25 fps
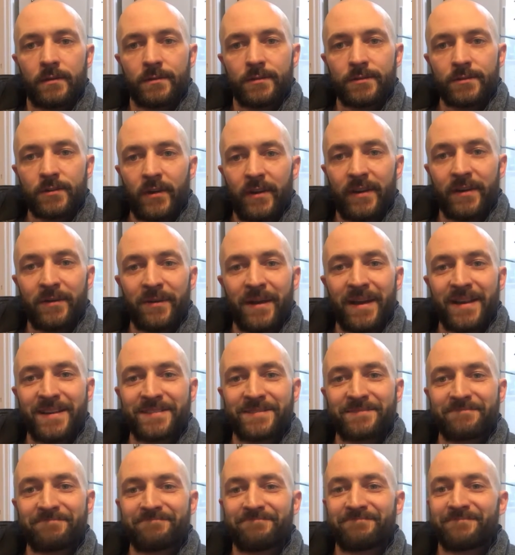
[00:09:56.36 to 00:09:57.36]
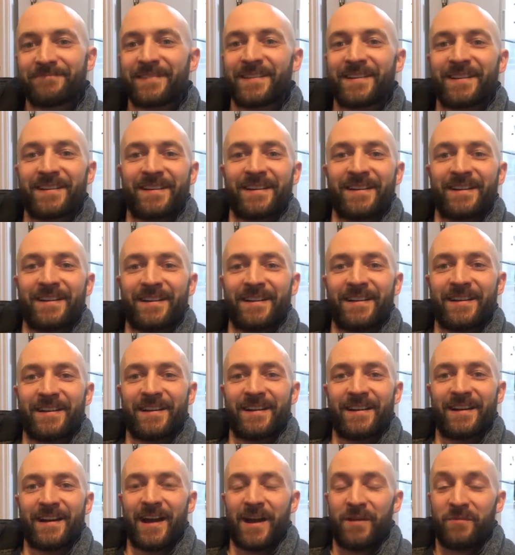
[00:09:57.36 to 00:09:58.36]
So anyways,
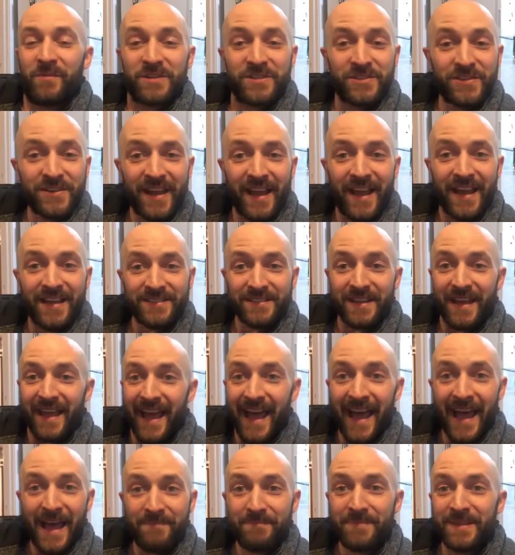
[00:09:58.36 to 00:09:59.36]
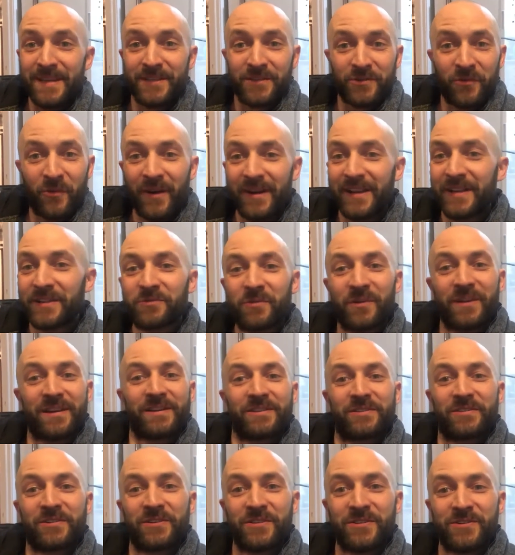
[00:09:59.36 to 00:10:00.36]
I wish you guys a happy
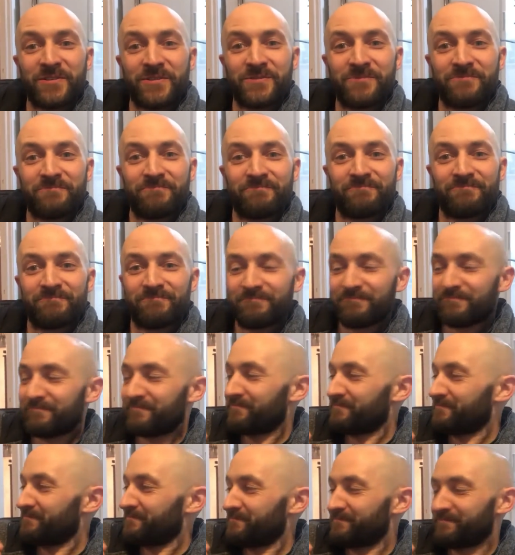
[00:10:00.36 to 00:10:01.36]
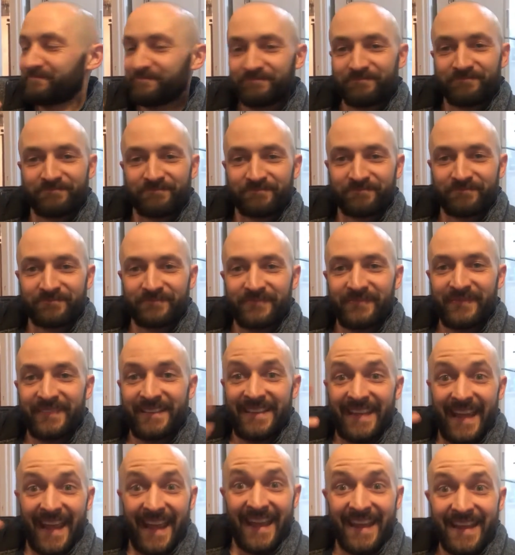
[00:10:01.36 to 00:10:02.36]
2022
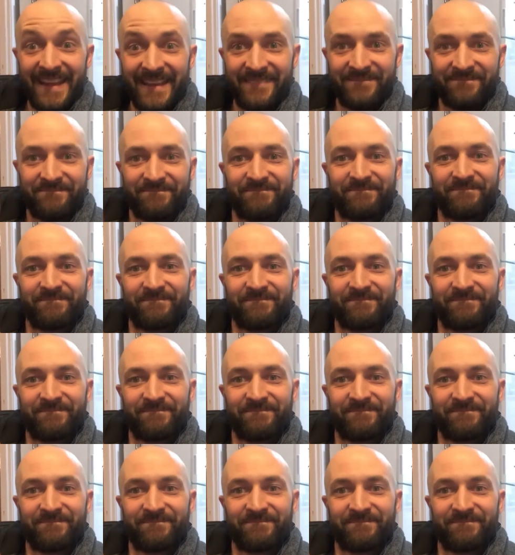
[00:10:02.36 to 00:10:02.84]
day